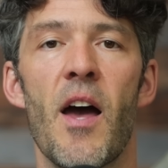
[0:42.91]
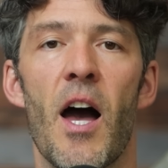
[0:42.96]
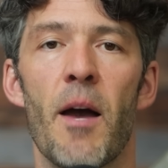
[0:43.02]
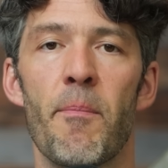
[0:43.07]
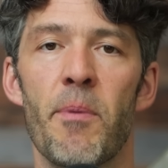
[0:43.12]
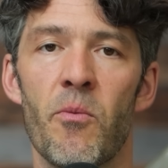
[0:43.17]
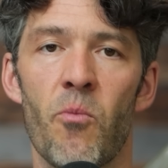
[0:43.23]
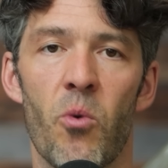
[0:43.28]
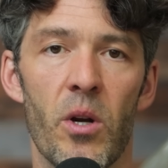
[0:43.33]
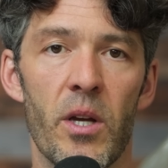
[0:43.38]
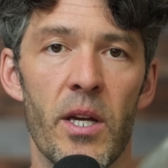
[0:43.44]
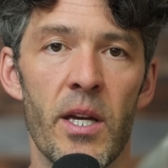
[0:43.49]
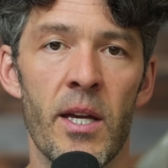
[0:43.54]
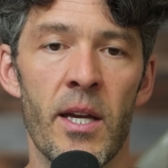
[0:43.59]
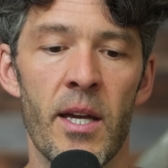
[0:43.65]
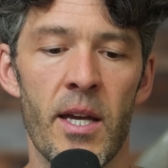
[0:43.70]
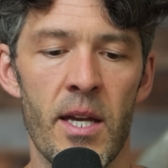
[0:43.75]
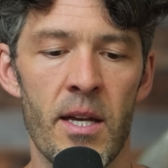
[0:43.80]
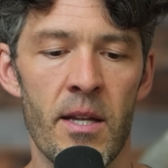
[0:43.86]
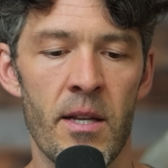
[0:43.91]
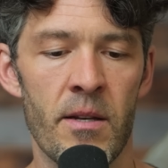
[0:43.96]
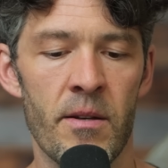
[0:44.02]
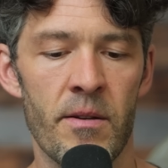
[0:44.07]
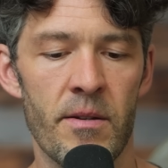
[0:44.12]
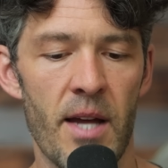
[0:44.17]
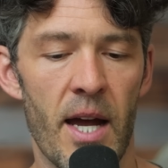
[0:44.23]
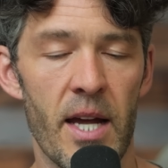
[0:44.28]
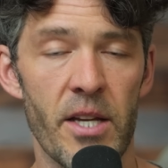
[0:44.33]
I've been working
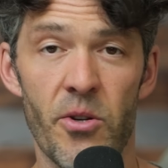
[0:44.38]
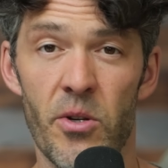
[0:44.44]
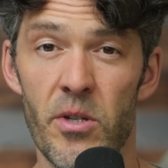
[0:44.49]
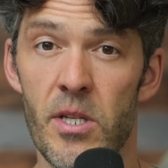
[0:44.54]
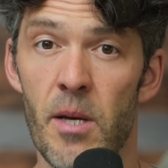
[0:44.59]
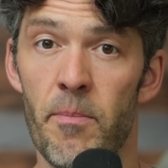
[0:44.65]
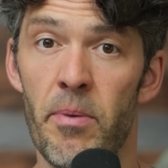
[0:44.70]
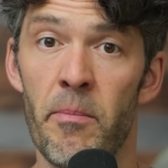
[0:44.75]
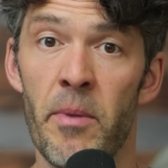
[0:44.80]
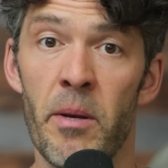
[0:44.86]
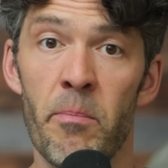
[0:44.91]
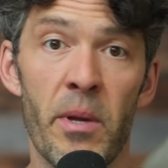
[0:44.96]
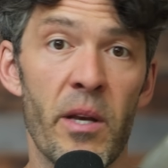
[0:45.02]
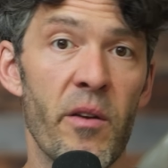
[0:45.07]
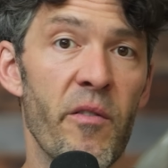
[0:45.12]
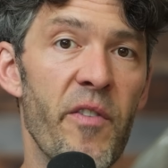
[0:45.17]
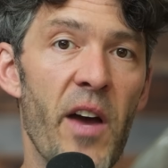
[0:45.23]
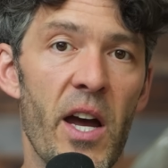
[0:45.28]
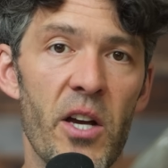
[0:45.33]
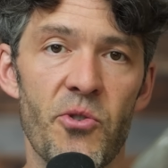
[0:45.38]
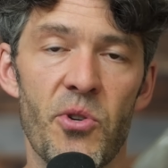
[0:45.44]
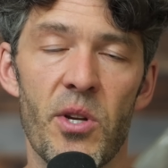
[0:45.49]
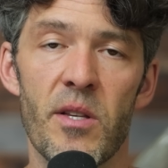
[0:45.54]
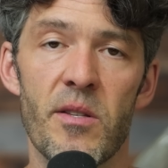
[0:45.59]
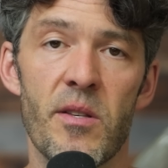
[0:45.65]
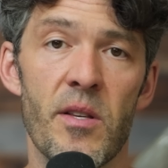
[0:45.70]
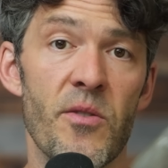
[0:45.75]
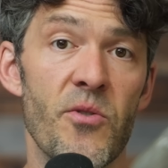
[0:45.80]
in dietary supplement
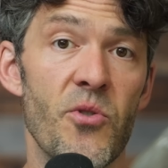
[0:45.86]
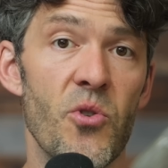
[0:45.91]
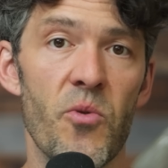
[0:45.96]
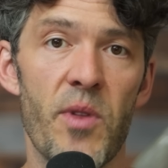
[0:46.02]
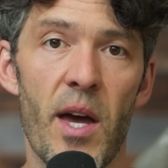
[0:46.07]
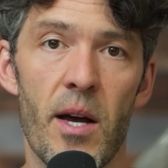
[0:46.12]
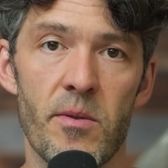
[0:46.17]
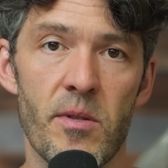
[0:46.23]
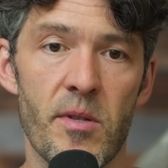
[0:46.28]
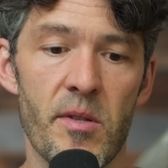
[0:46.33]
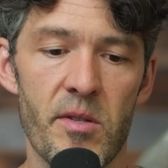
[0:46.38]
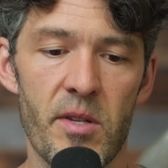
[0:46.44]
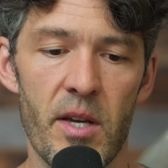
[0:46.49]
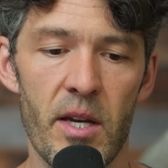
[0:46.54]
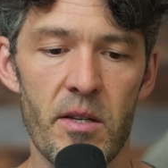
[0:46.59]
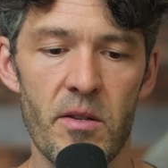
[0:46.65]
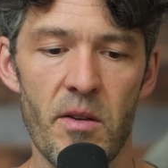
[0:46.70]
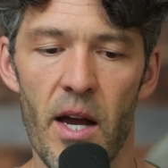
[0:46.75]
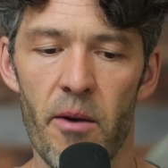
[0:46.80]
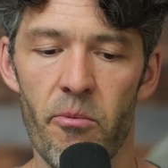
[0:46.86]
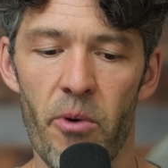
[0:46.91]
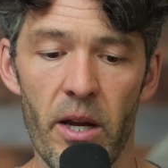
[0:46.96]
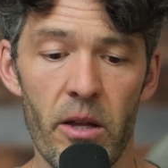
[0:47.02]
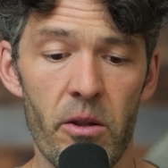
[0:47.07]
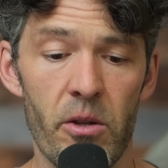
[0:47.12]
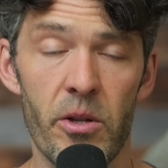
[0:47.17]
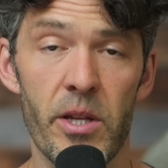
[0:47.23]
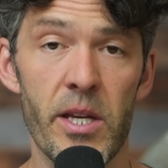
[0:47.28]
manufacturing since two thousand six. I
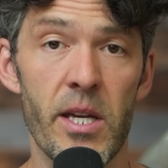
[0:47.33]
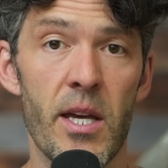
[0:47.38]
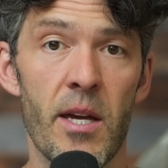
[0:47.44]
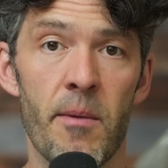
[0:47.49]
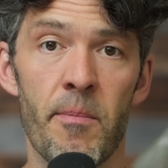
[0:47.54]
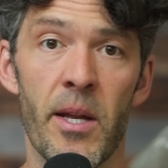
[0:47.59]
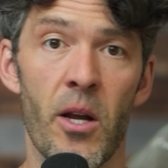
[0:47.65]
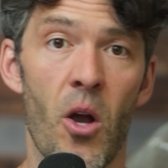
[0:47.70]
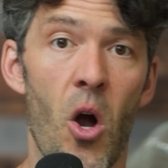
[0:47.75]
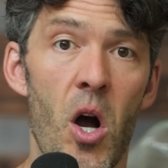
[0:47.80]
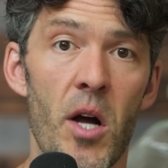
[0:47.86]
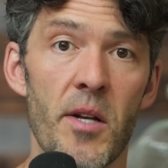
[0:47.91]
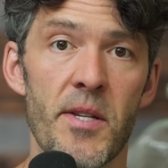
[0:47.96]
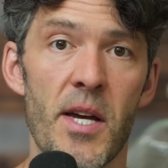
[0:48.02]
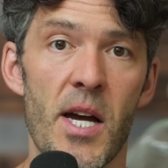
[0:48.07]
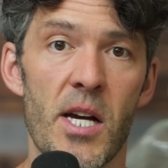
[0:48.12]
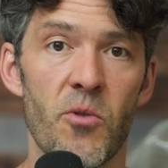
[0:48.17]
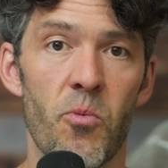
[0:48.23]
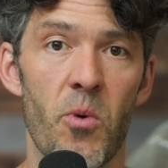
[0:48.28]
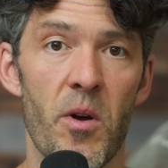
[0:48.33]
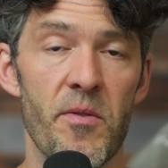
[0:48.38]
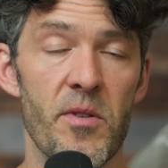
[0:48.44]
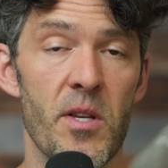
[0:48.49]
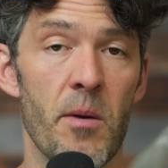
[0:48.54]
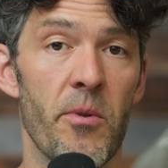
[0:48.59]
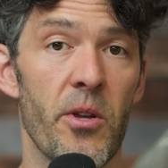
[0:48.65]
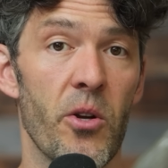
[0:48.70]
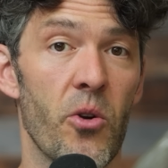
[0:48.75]
regularly am in contact with
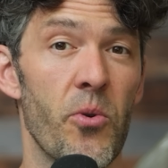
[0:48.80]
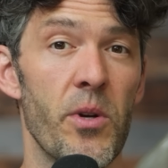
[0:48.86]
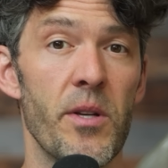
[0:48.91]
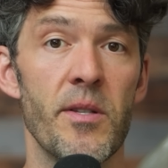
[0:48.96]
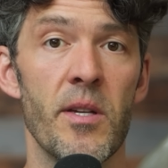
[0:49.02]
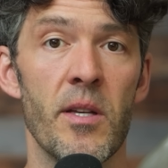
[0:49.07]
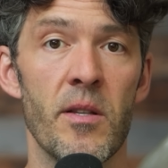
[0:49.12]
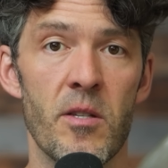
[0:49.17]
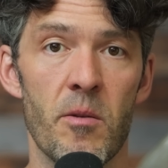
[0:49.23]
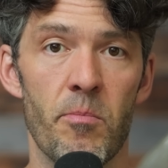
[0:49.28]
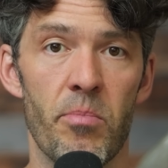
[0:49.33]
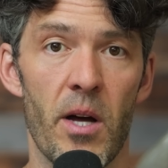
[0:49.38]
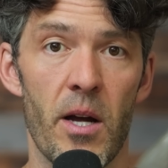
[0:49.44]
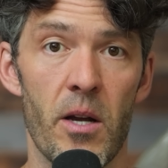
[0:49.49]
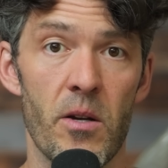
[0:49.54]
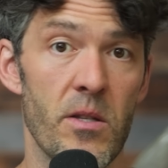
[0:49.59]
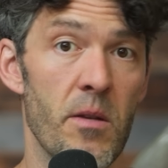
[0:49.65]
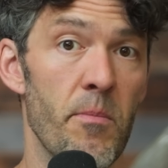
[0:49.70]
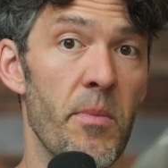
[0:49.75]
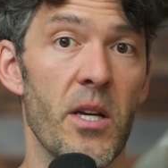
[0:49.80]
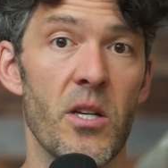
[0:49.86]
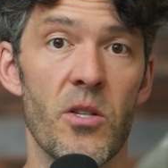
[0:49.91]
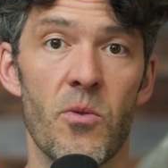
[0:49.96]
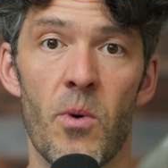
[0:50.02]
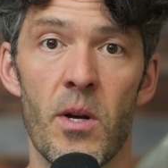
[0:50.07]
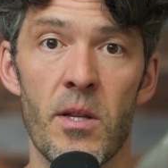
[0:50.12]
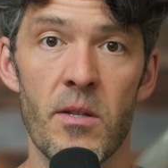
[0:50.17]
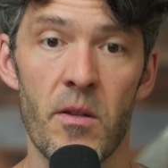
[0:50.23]
some of the creatine suppliers, the
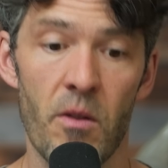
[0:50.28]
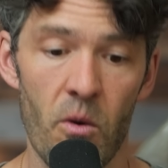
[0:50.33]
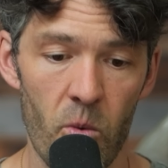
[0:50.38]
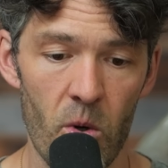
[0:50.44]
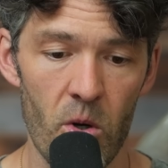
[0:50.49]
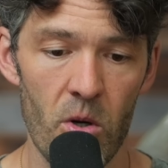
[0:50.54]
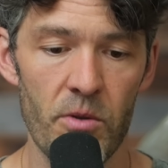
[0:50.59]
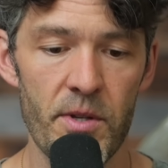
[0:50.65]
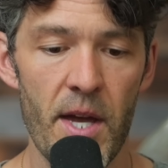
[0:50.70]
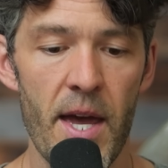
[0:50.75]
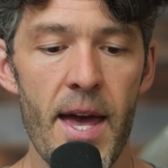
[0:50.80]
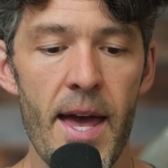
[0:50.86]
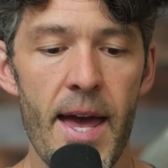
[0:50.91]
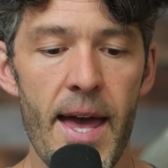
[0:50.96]
biggest ones in the world,